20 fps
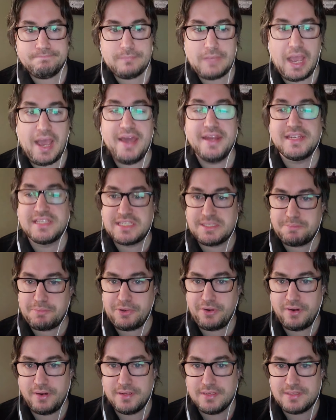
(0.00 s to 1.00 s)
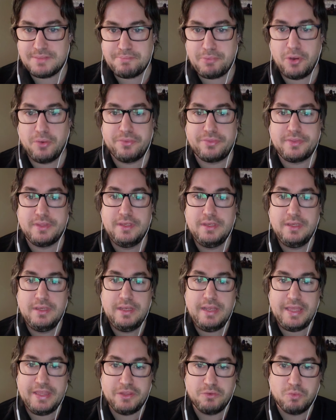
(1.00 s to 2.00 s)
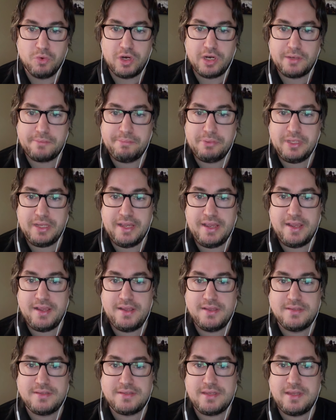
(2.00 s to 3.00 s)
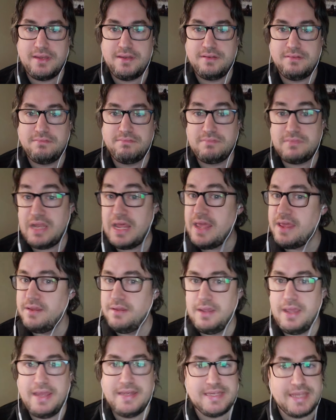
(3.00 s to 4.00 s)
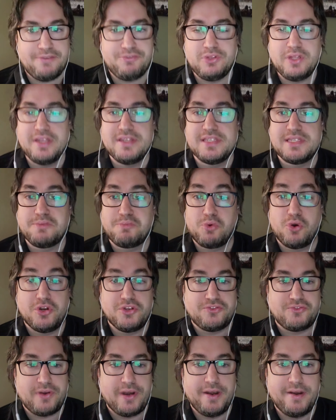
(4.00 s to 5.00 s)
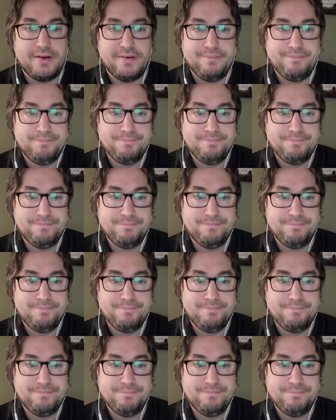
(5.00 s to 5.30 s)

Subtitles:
experienced both in the workplace and definitely as a sports writer.